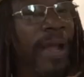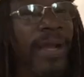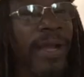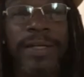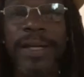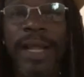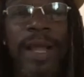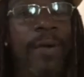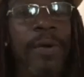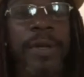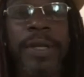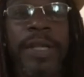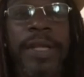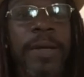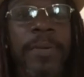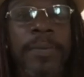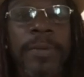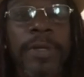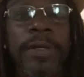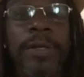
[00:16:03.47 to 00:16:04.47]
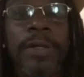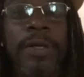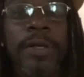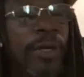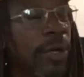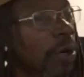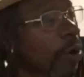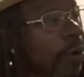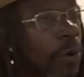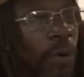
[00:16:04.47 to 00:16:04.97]
mine down to empty.
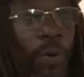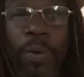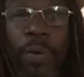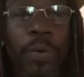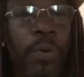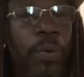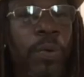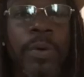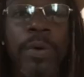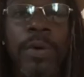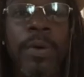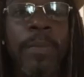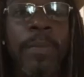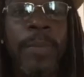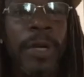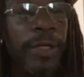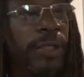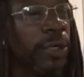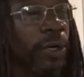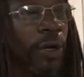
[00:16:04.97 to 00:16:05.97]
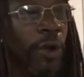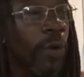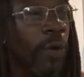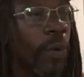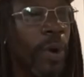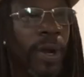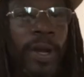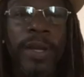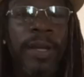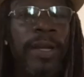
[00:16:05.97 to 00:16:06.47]
No. But you know
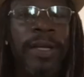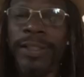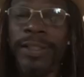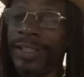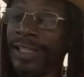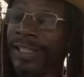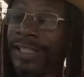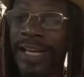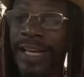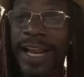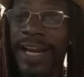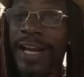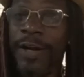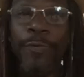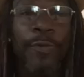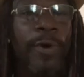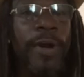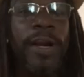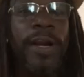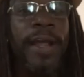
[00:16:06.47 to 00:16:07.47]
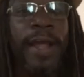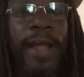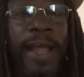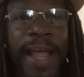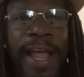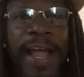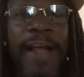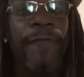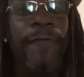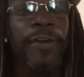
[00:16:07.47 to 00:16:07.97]
what? Just letting it run to
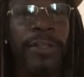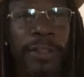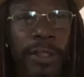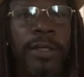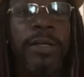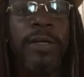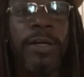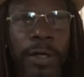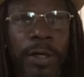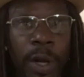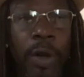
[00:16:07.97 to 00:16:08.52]
half is a little